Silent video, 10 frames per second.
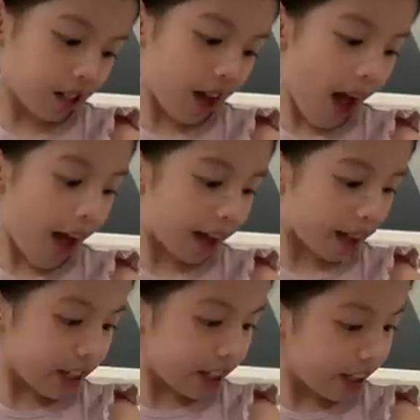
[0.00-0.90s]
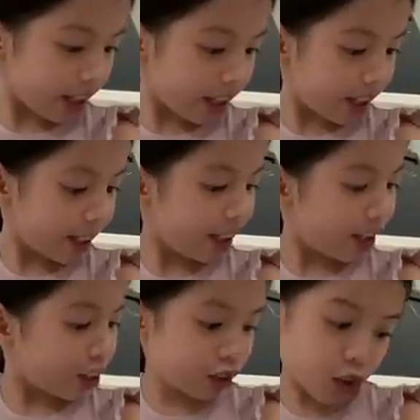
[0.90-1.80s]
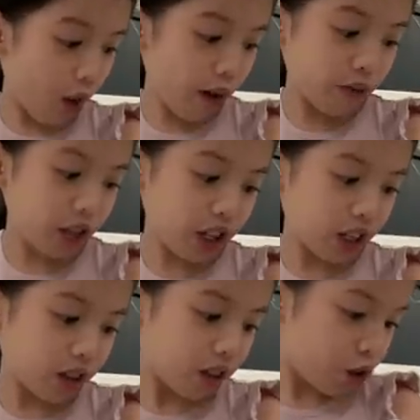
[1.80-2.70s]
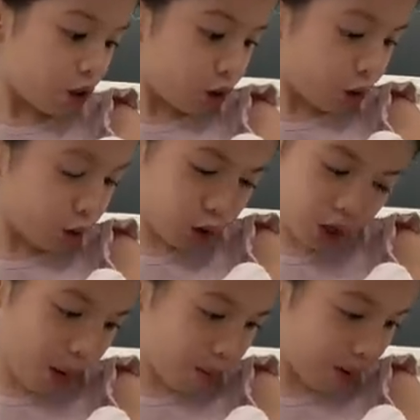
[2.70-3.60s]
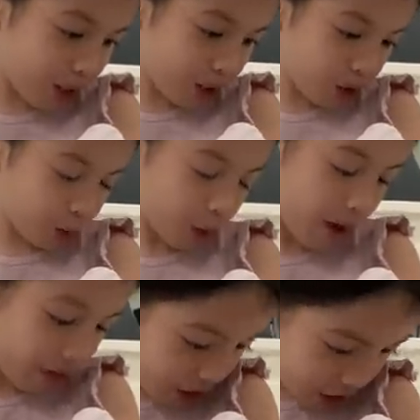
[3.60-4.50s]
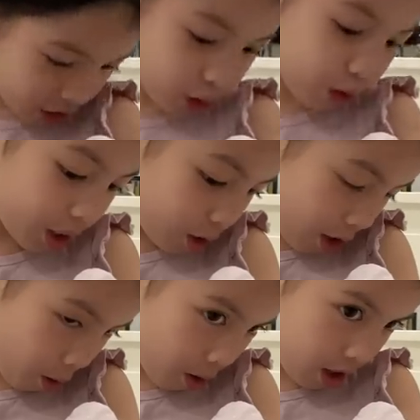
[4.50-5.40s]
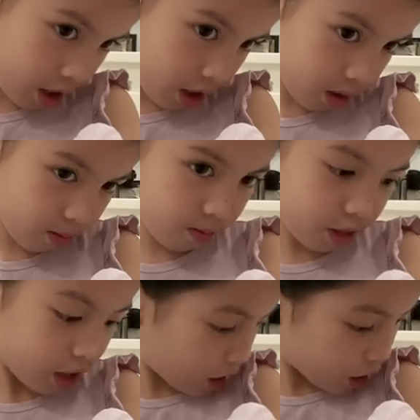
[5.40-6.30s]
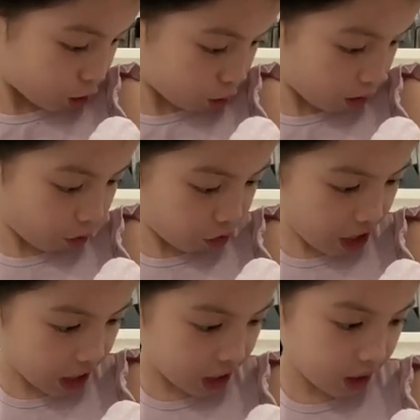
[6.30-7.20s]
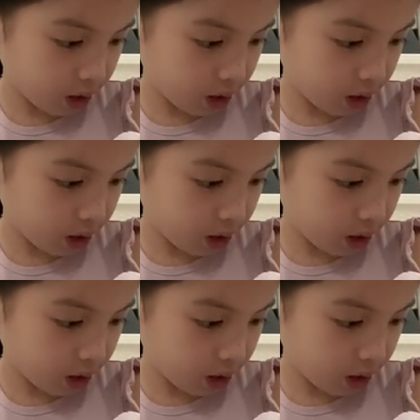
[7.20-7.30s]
Hi. You're so heavy. You're so chubby and so heavy and so cute. I want to kiss you in the face.